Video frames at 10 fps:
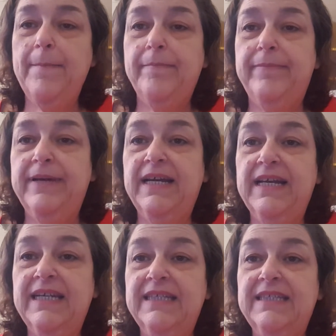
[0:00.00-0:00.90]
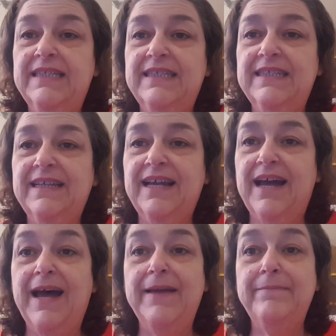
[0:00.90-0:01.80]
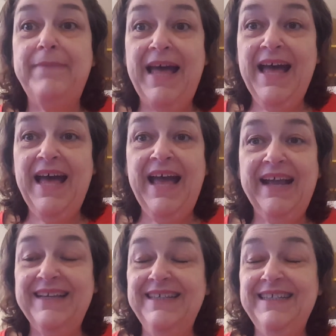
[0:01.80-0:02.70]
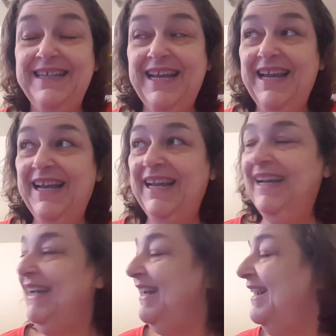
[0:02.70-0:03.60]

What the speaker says: But I'm back. Yay.